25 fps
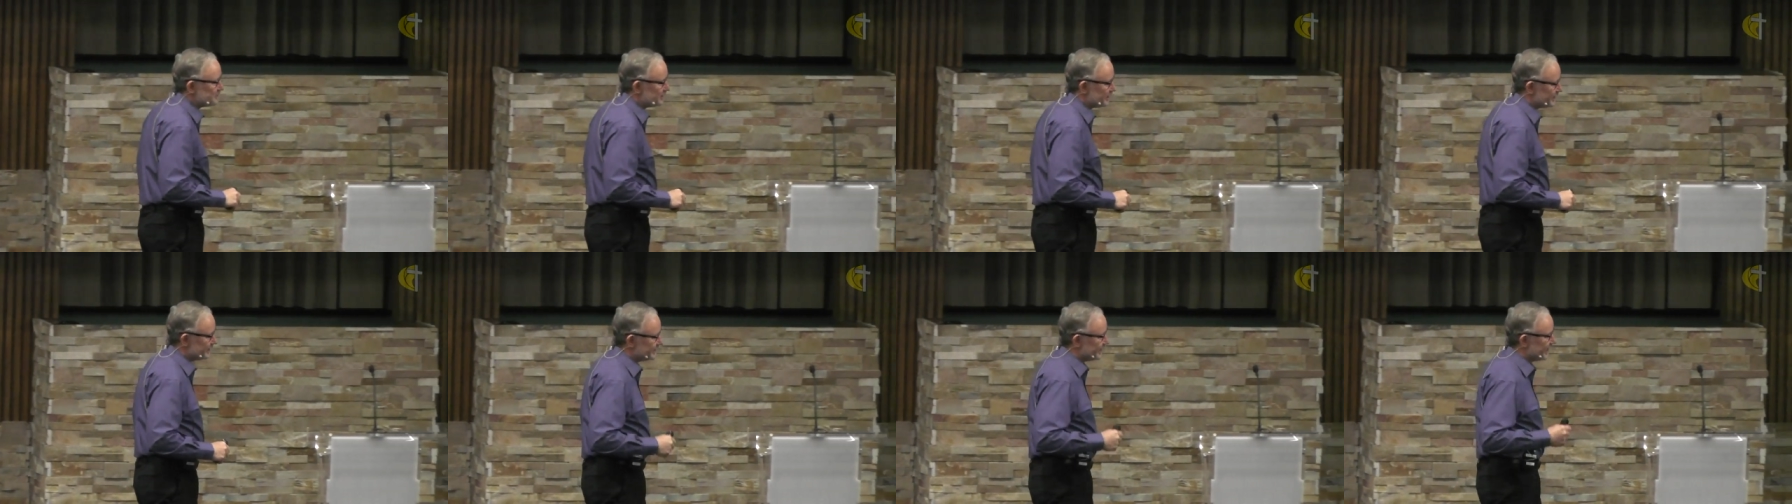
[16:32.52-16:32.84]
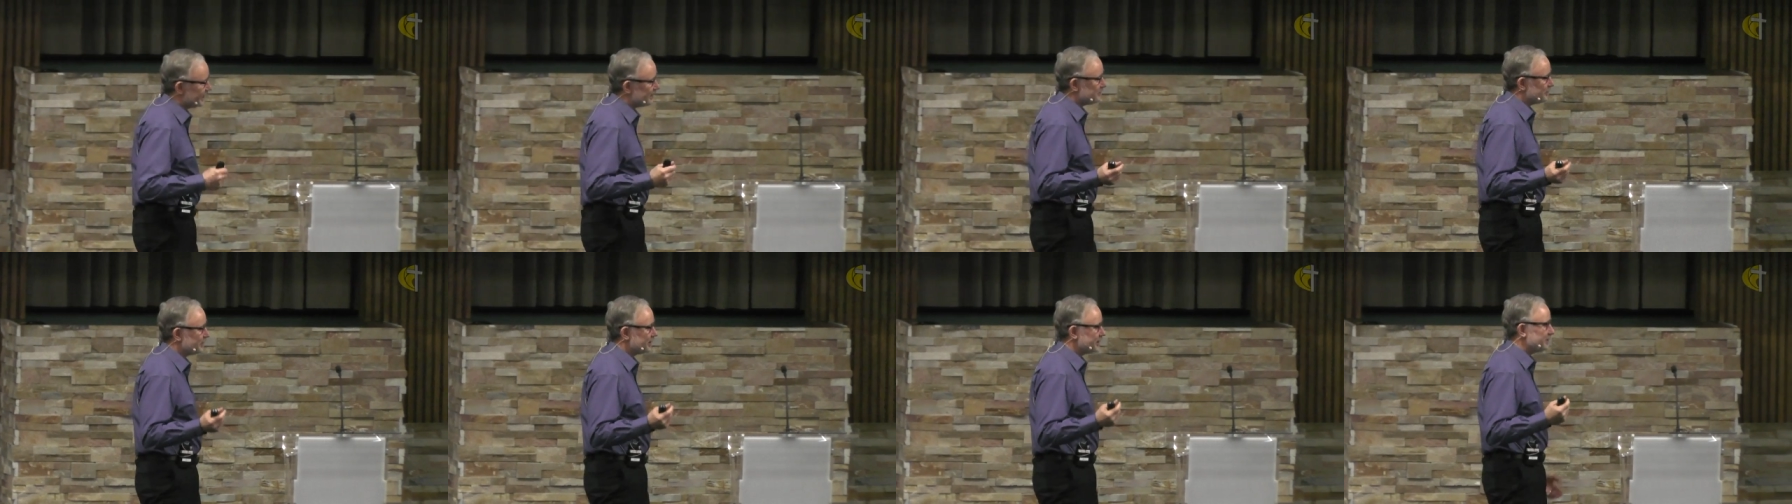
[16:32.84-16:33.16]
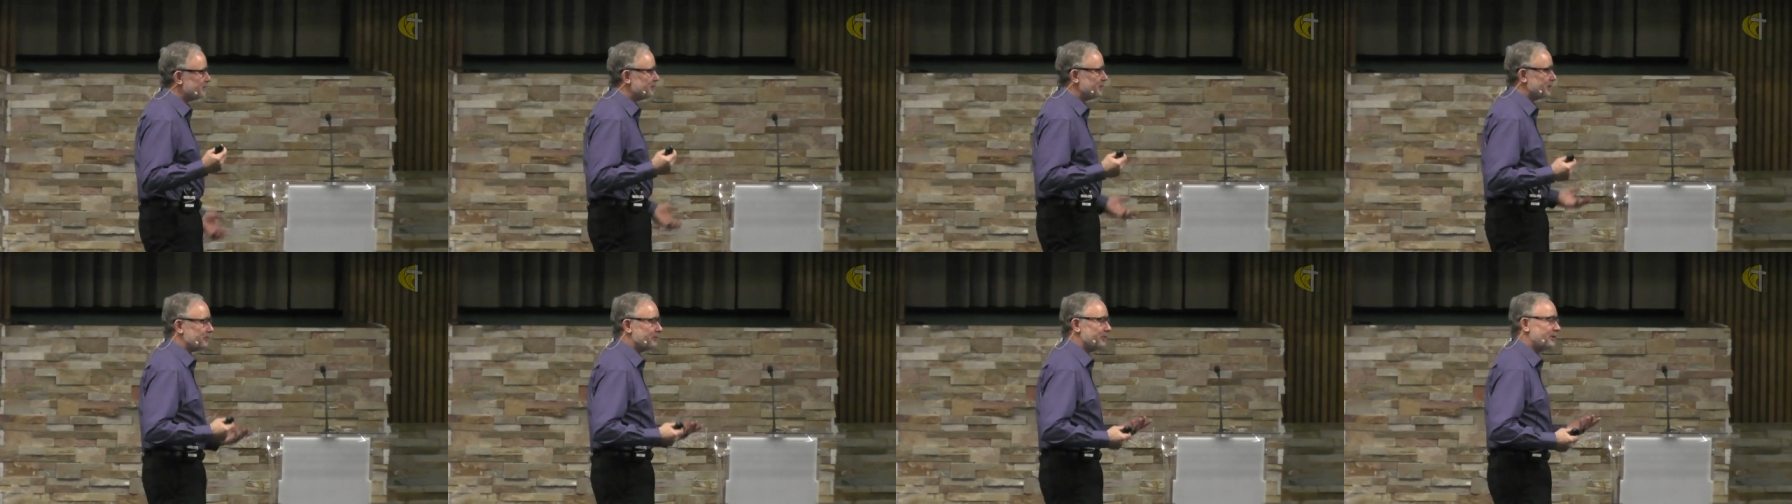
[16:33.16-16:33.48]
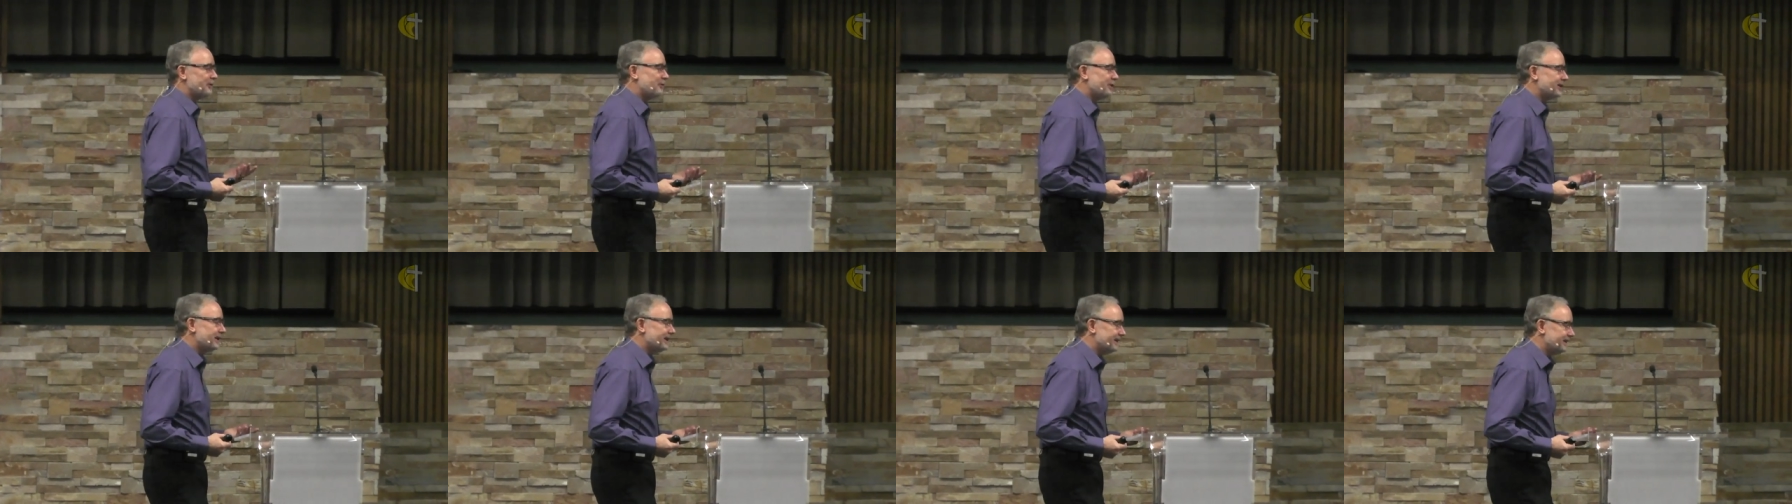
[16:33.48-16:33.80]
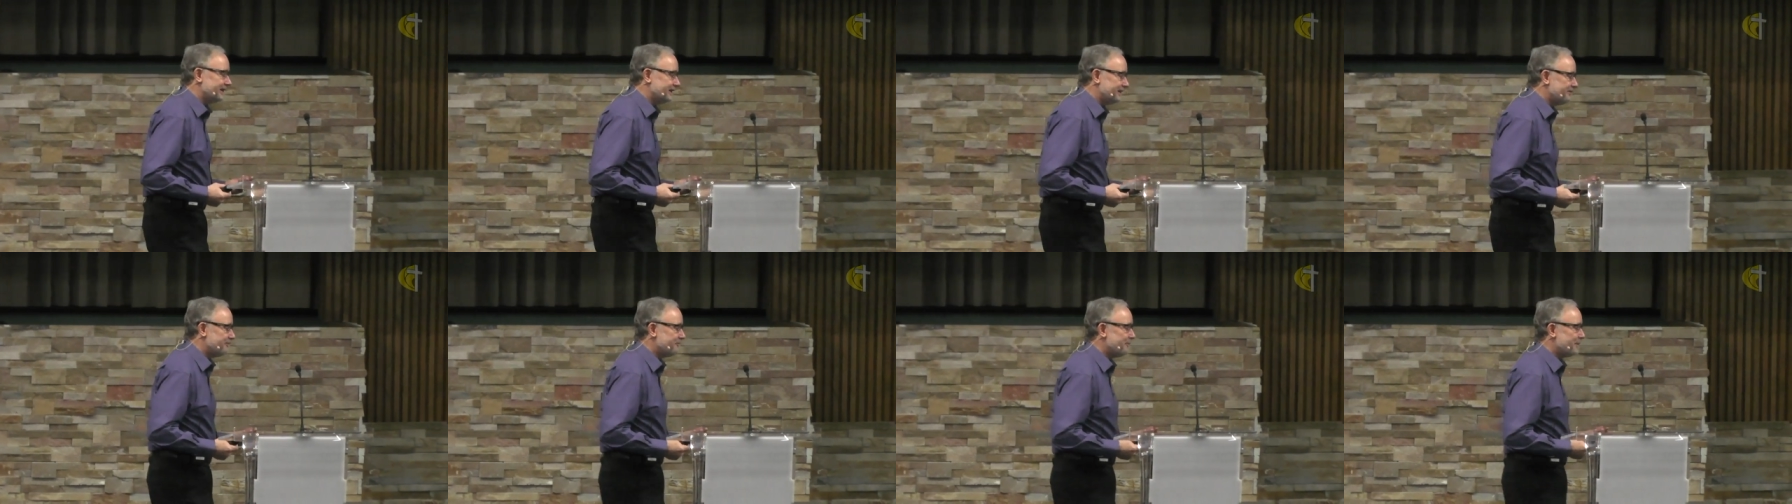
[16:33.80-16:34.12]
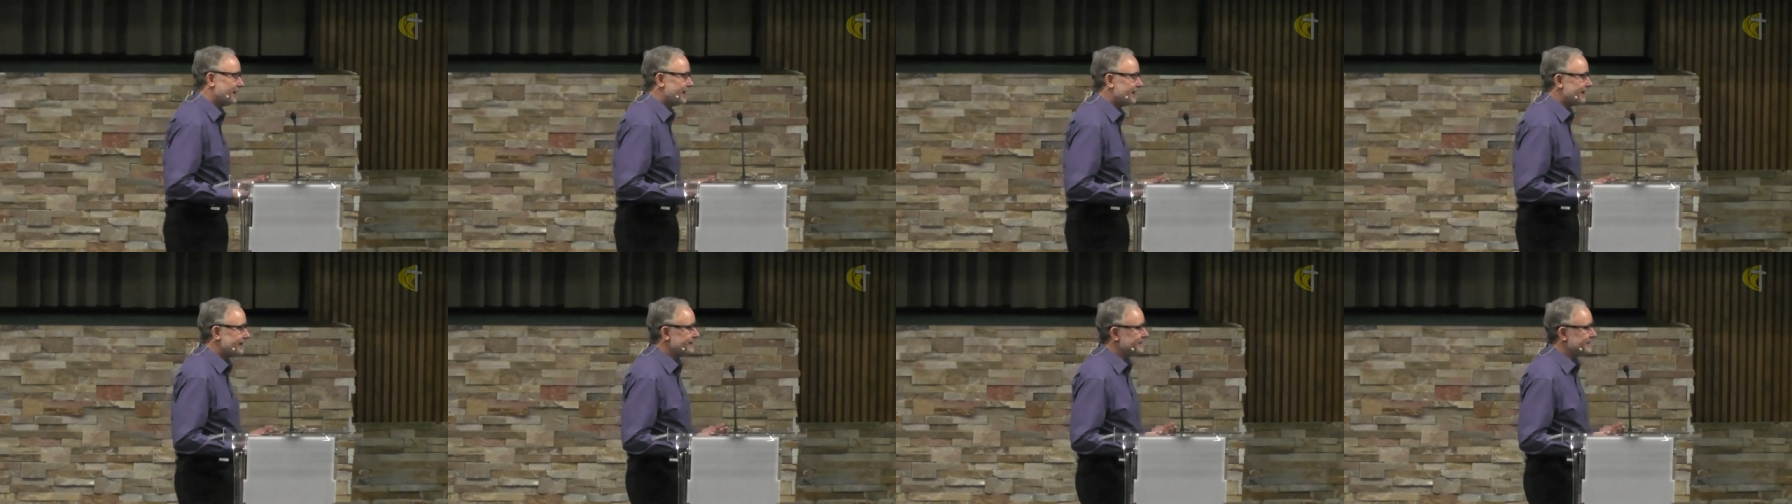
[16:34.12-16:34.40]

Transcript: is that really what we want to live by?